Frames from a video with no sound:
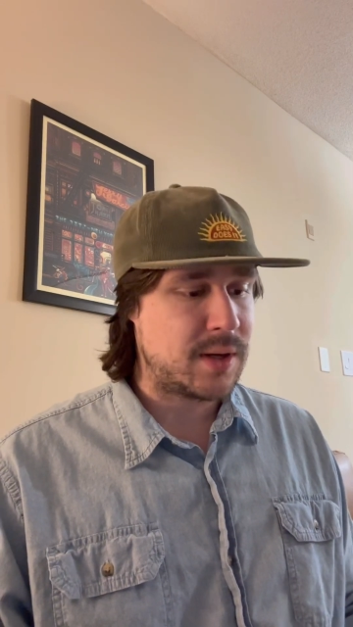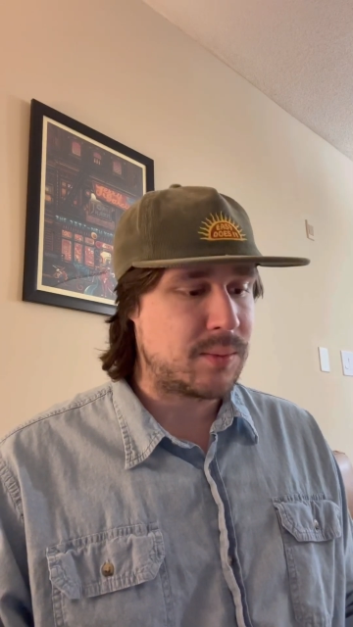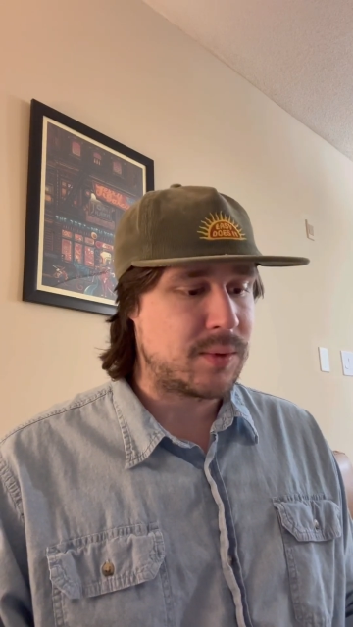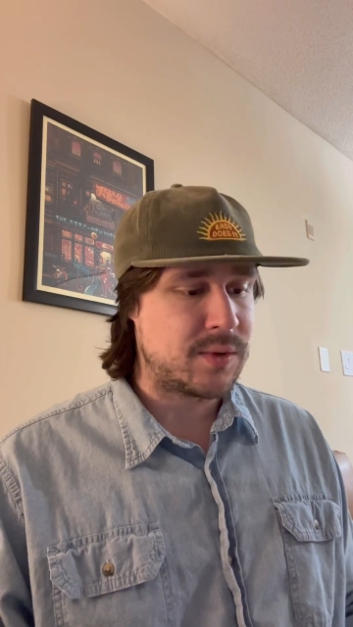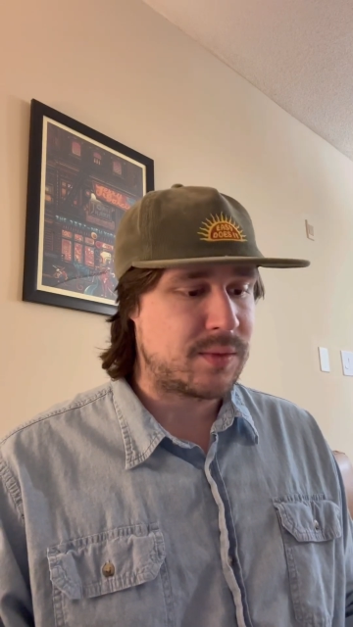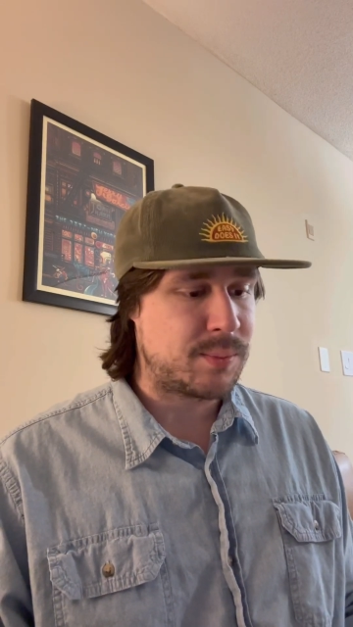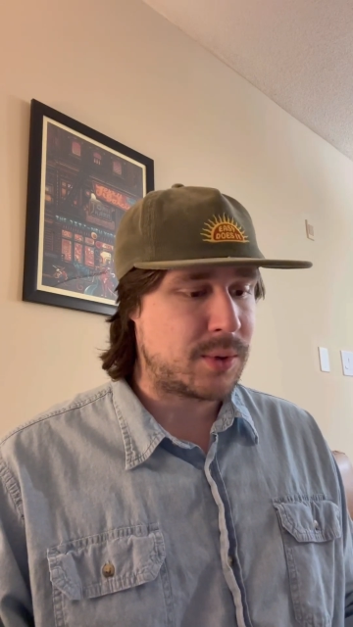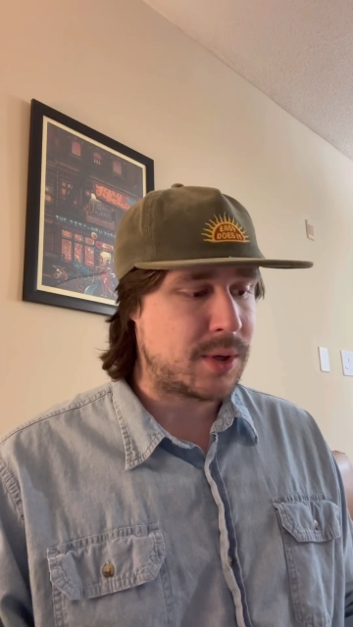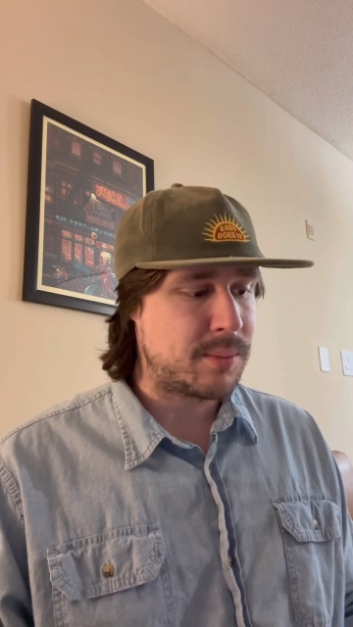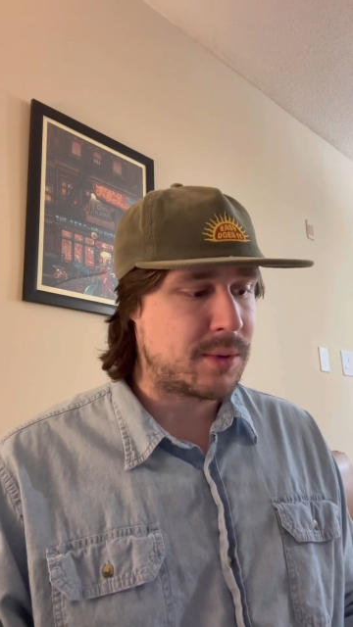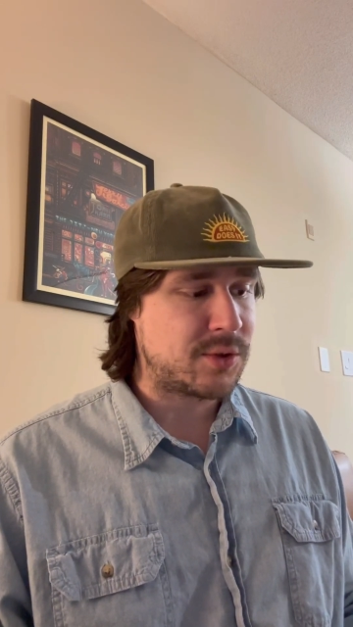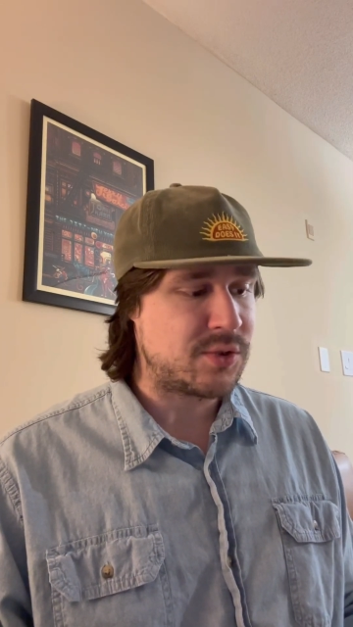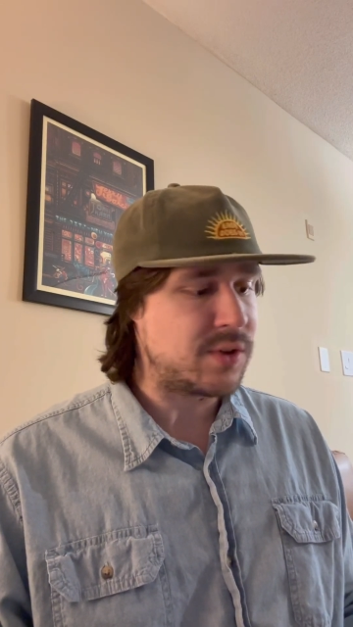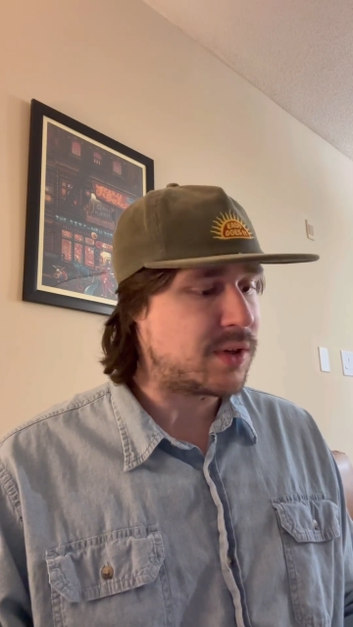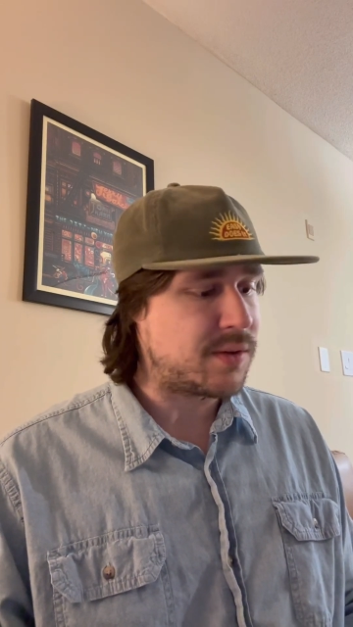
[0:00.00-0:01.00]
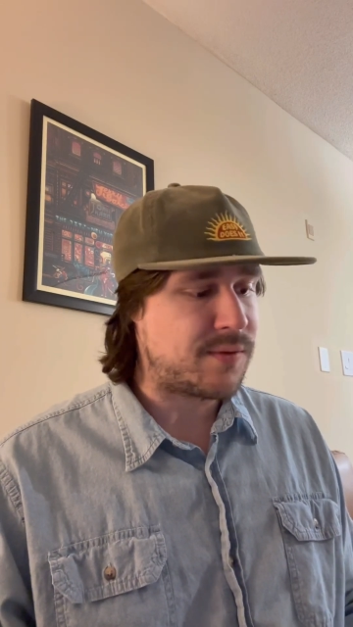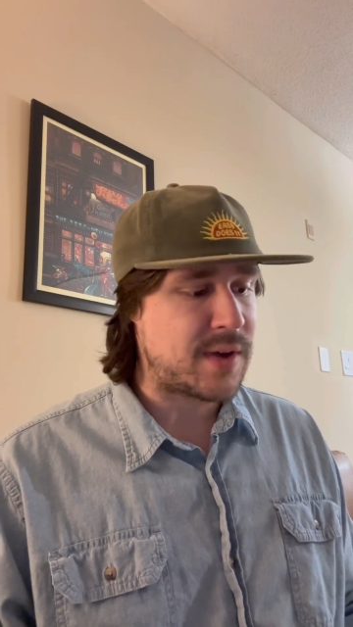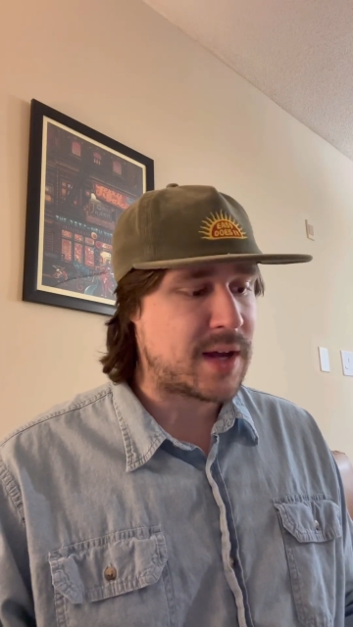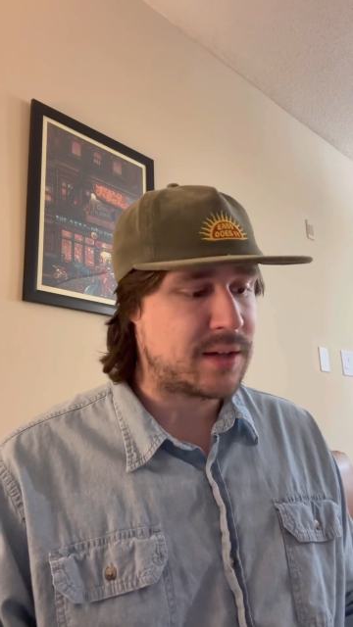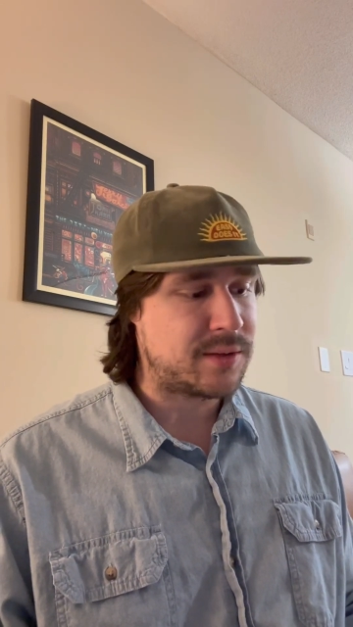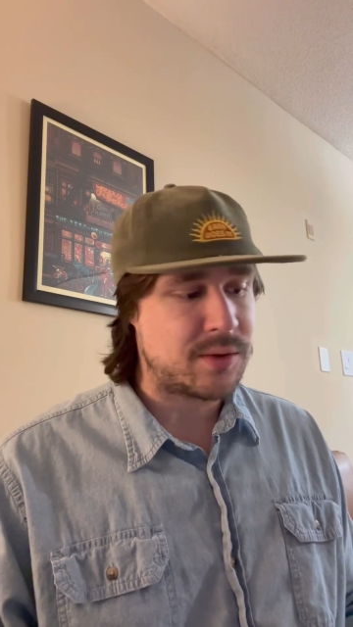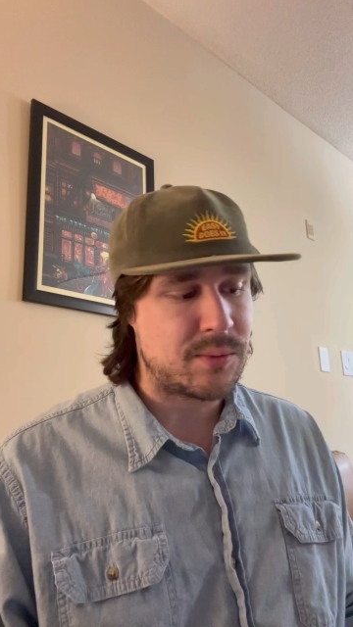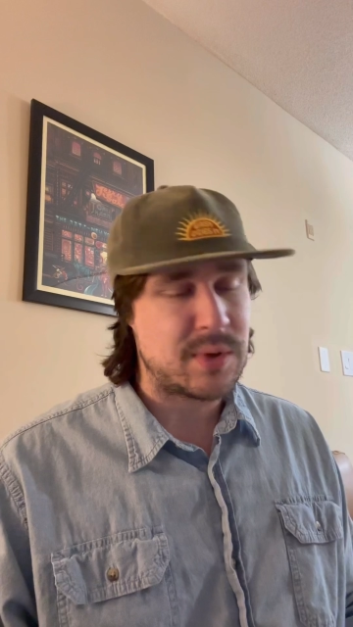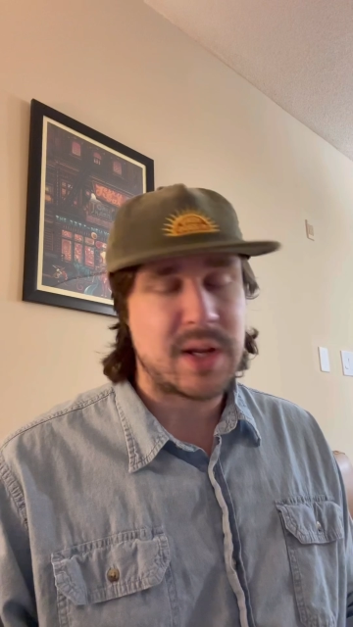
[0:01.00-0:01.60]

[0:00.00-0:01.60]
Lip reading: and was pretty much the de facto